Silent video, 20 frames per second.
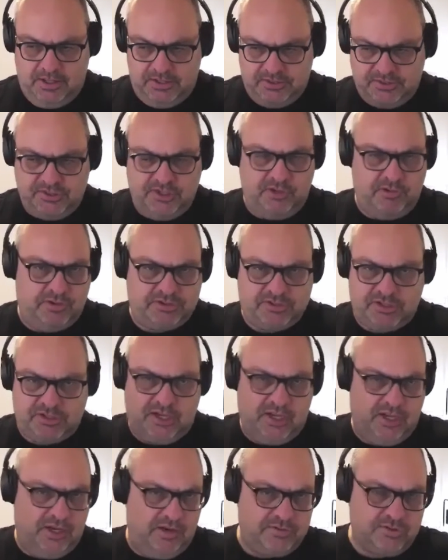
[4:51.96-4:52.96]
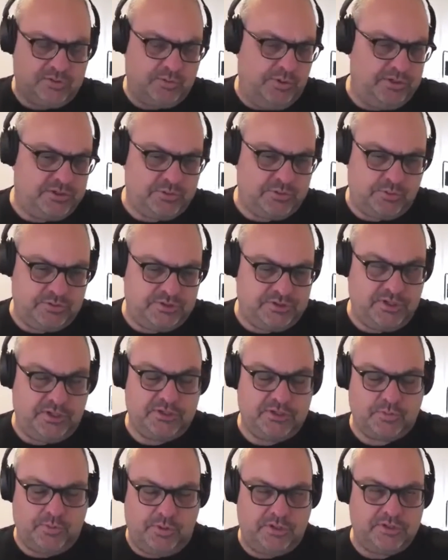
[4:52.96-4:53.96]
senior executives,
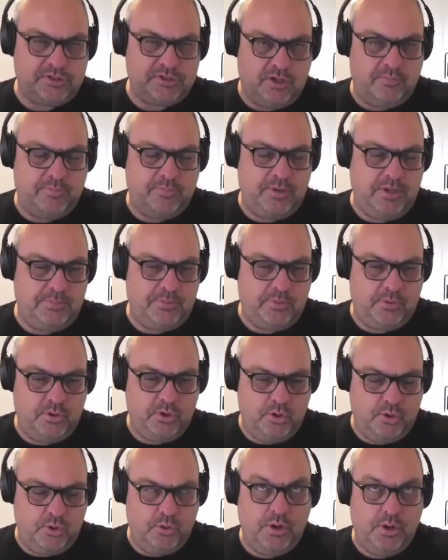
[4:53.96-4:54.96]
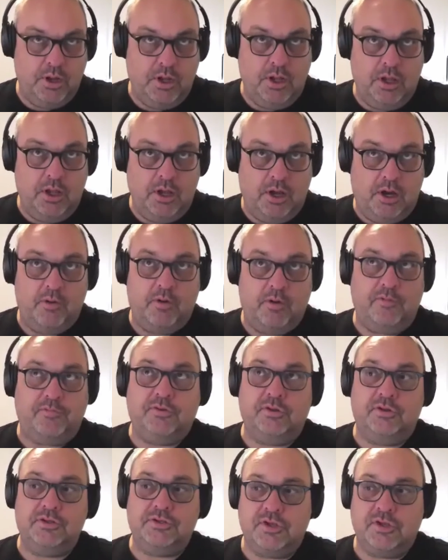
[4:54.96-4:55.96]
C-suite type people who are
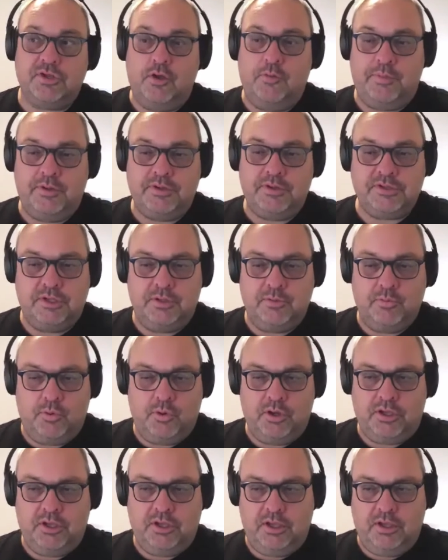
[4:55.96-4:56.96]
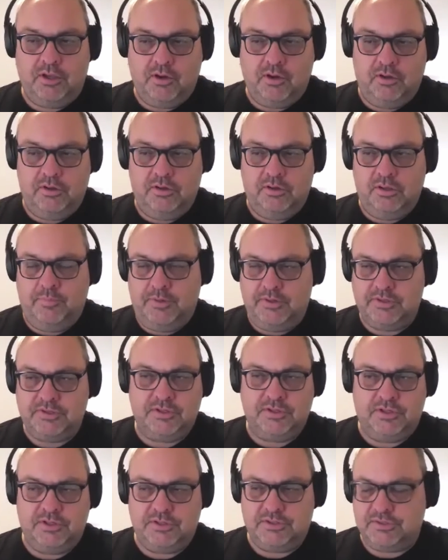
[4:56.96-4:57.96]
often so busy working on the
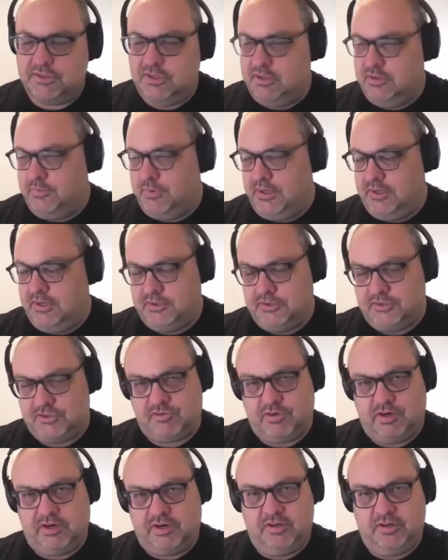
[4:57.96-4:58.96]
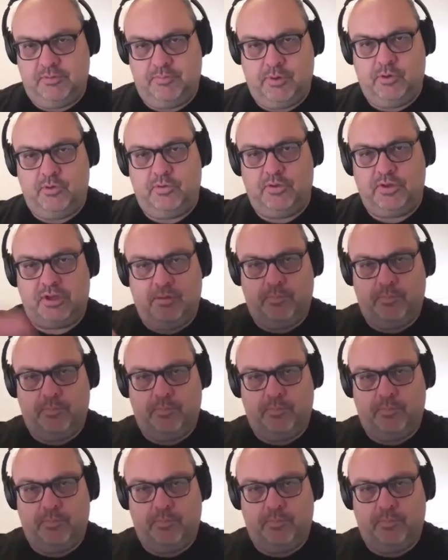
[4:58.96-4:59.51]
business and being distracted by all the